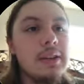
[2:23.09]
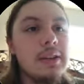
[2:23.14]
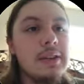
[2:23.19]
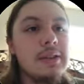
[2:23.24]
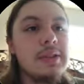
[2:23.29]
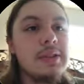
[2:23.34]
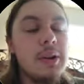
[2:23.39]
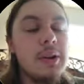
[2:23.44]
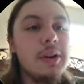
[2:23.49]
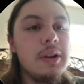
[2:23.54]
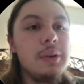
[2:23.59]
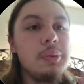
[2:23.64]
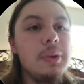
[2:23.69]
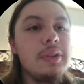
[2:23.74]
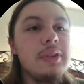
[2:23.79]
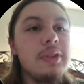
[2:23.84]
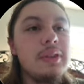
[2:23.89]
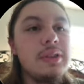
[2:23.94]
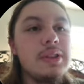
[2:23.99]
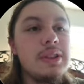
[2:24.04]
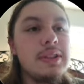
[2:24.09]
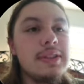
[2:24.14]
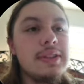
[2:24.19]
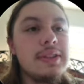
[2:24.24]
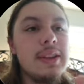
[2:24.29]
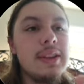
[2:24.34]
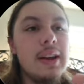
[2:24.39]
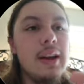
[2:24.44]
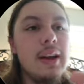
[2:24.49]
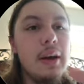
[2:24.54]
so it wasn't
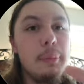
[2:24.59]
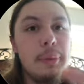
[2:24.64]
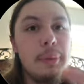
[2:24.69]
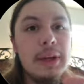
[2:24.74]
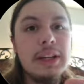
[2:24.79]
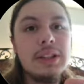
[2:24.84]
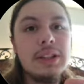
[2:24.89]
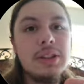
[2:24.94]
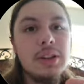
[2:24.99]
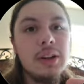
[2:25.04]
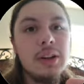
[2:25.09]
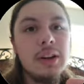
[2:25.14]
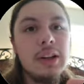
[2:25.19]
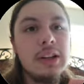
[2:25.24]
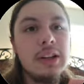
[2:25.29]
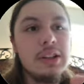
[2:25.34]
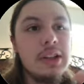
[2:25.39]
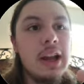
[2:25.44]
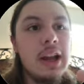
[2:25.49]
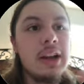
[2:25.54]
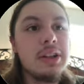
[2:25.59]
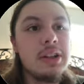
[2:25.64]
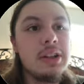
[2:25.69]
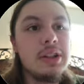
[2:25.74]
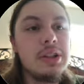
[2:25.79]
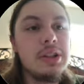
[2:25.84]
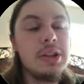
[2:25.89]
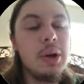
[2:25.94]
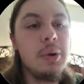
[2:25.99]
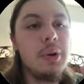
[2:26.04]
just uh, a picture, it actually
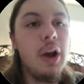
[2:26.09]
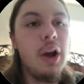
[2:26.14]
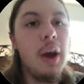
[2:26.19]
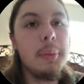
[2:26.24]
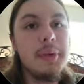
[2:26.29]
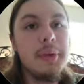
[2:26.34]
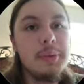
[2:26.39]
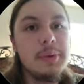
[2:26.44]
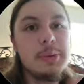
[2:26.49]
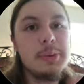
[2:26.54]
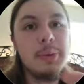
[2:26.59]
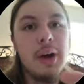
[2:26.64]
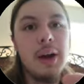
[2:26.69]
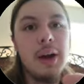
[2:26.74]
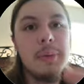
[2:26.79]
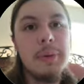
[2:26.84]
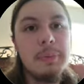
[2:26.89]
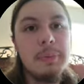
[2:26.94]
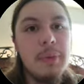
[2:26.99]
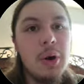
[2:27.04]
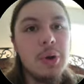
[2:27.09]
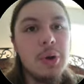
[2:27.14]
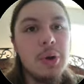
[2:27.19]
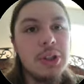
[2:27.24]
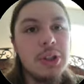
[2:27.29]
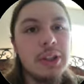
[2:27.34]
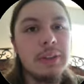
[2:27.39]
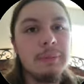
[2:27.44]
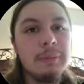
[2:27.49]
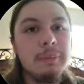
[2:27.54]
showed Optimus Prime in
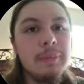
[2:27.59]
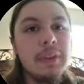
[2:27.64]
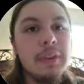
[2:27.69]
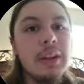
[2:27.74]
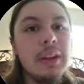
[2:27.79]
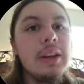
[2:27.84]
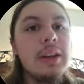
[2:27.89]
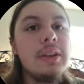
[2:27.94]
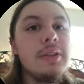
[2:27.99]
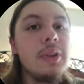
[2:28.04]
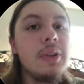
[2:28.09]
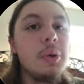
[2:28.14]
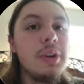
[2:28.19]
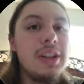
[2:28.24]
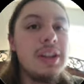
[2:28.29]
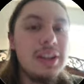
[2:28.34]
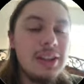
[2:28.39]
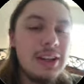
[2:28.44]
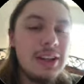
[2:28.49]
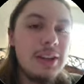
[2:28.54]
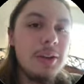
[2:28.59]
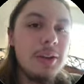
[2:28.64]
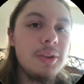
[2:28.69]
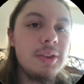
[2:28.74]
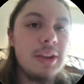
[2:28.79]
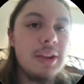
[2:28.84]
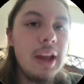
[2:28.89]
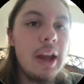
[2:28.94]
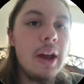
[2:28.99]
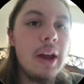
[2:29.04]
motion. So he
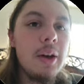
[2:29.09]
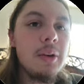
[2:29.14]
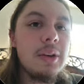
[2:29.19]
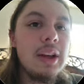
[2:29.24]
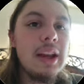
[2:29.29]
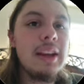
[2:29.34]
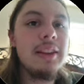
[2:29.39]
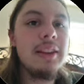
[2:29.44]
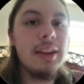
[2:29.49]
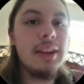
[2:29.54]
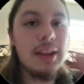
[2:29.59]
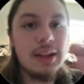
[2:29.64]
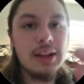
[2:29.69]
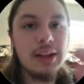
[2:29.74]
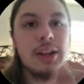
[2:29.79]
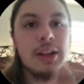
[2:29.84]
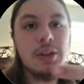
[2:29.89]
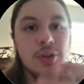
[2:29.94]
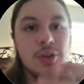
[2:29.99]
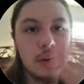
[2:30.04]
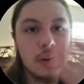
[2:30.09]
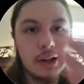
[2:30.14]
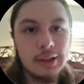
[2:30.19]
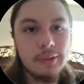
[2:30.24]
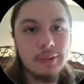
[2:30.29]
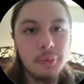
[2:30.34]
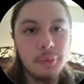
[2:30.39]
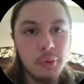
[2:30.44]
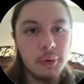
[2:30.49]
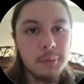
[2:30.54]
kneeled down and then he
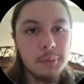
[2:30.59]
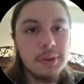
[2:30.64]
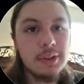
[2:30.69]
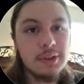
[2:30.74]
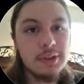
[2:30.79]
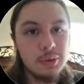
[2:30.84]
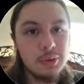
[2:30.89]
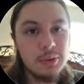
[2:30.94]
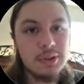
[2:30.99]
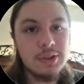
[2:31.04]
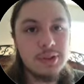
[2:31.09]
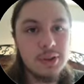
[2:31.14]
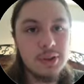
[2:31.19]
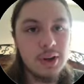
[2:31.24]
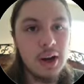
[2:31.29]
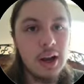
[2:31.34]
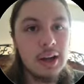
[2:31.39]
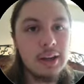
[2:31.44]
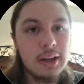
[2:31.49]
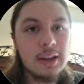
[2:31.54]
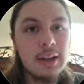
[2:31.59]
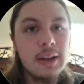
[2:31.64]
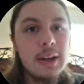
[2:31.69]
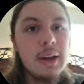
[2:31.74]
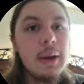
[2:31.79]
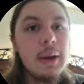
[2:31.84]
transformed into his truck.